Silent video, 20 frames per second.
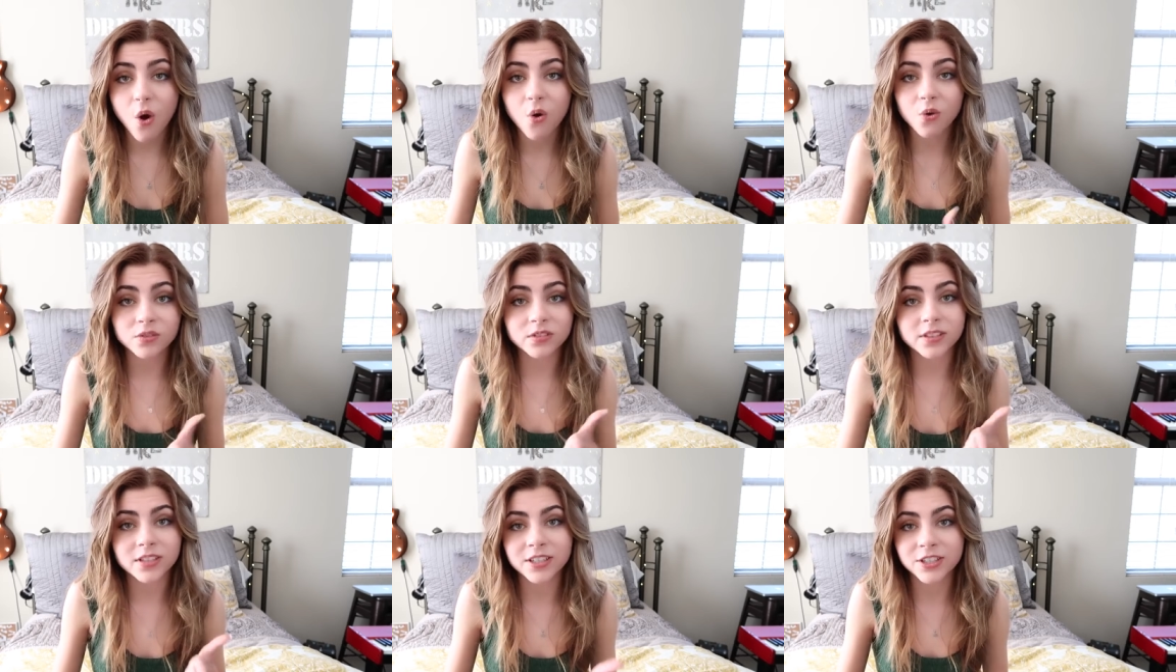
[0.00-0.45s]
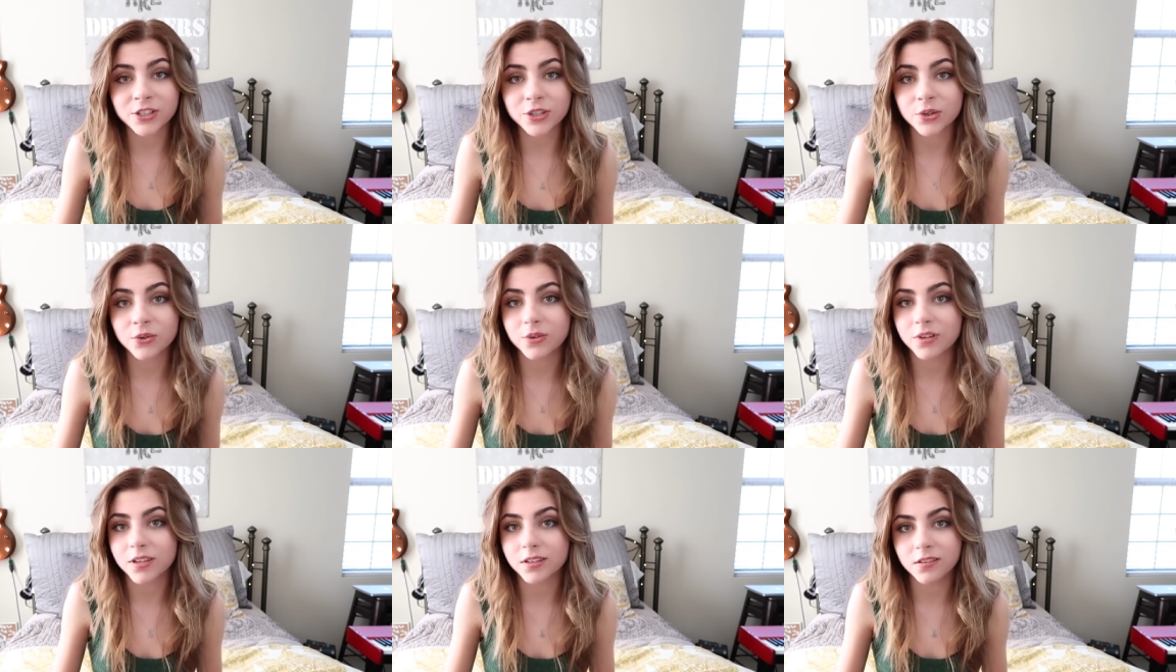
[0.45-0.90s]
Only
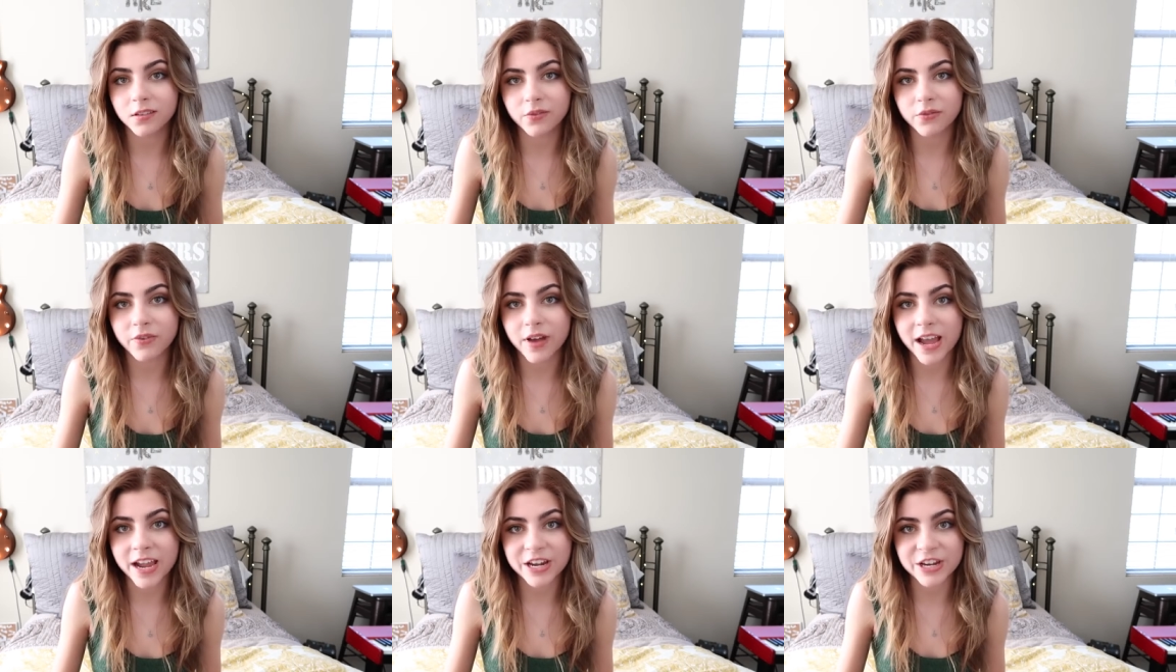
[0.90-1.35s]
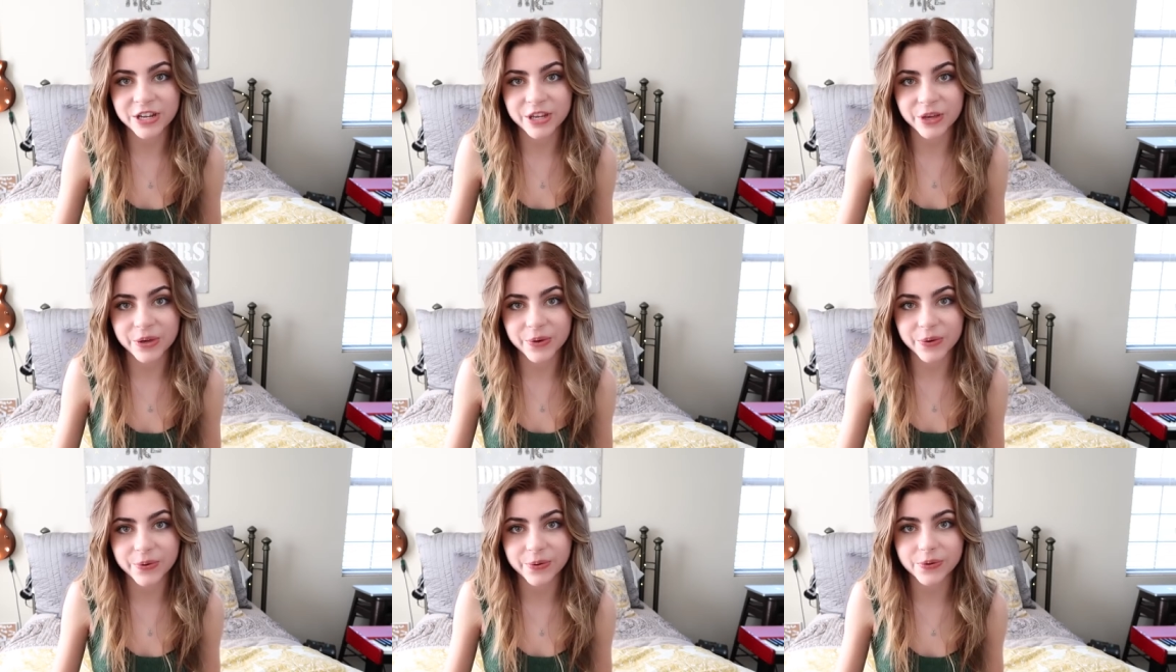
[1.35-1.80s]
you can
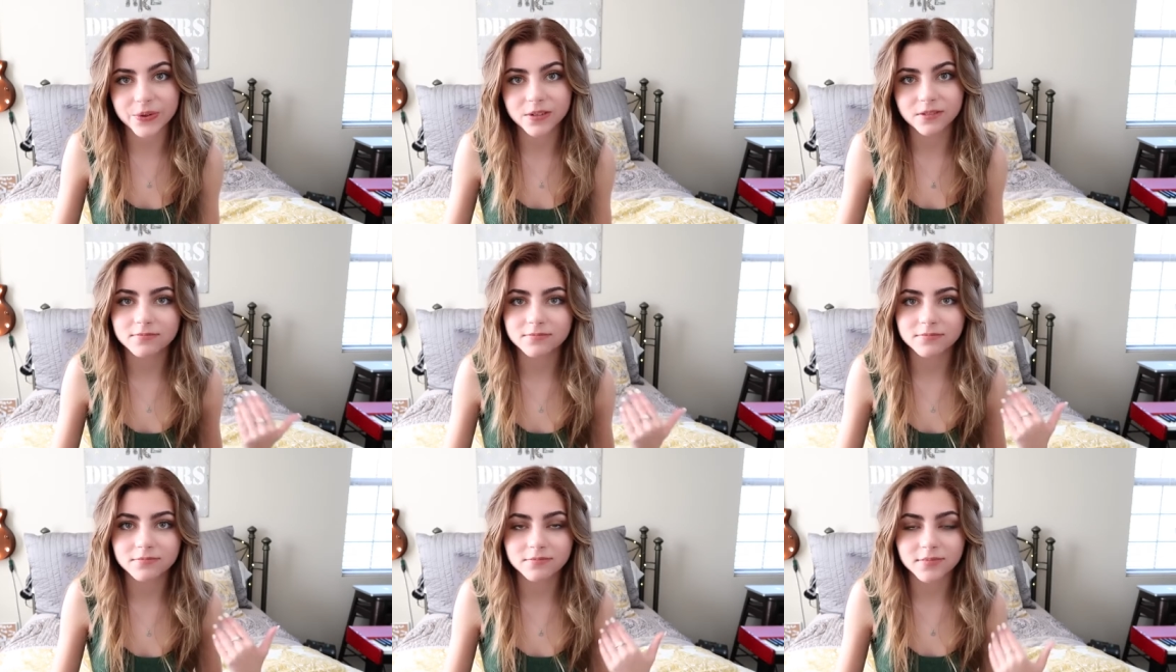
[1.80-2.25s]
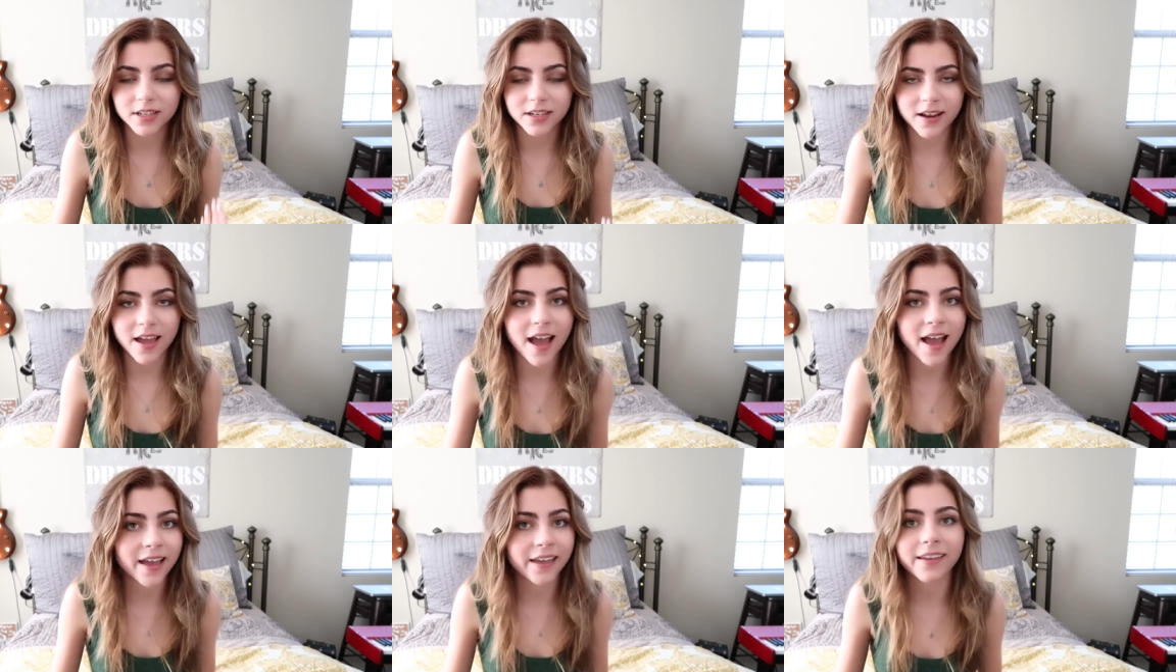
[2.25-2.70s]
define you
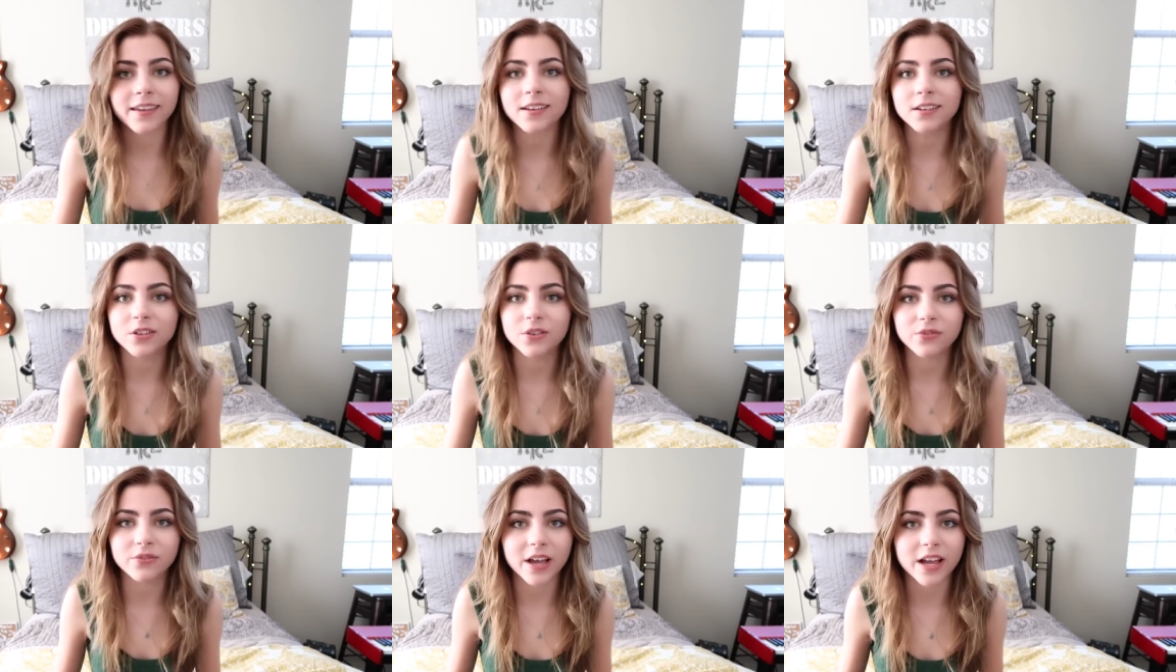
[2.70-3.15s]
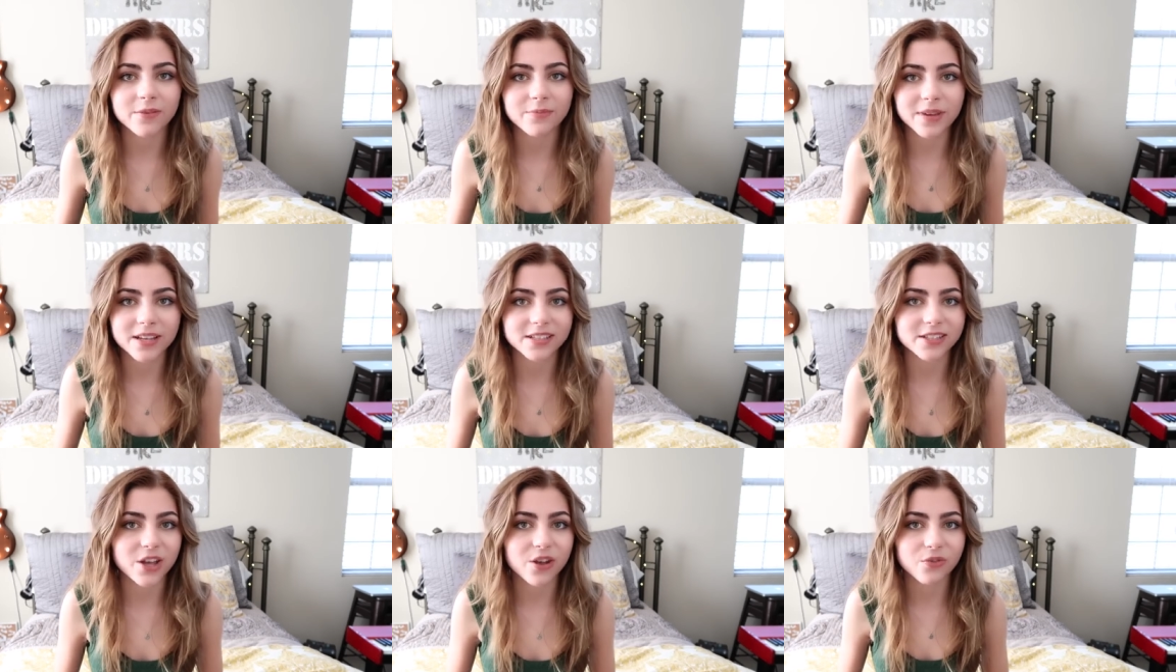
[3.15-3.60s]
and I can
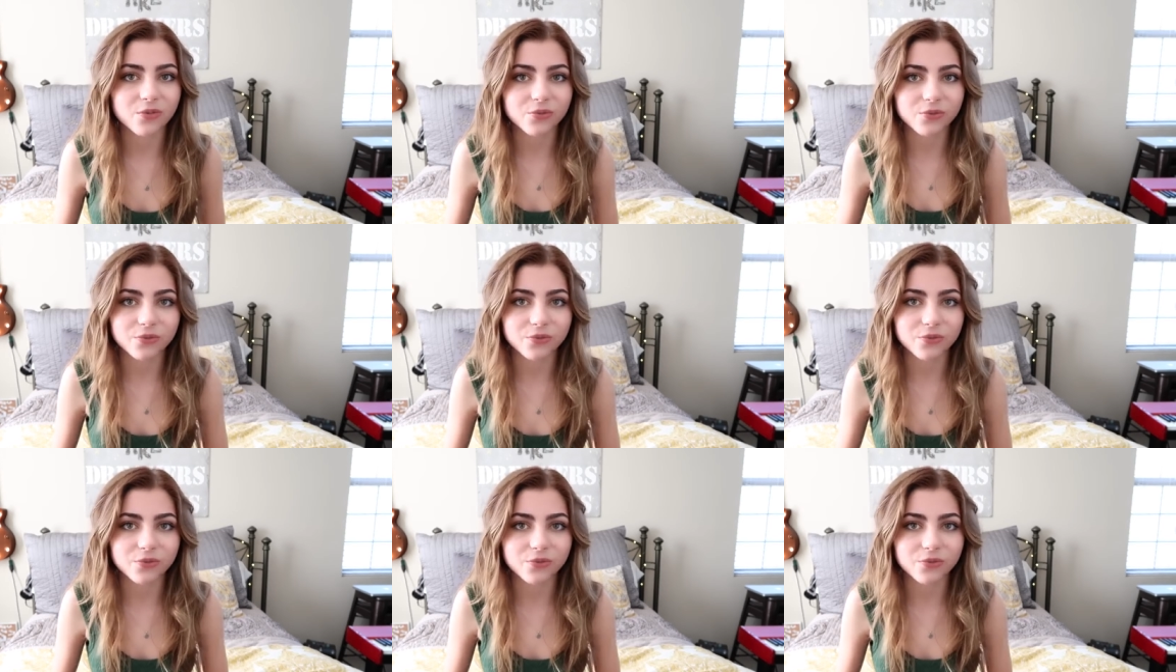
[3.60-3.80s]
define myself.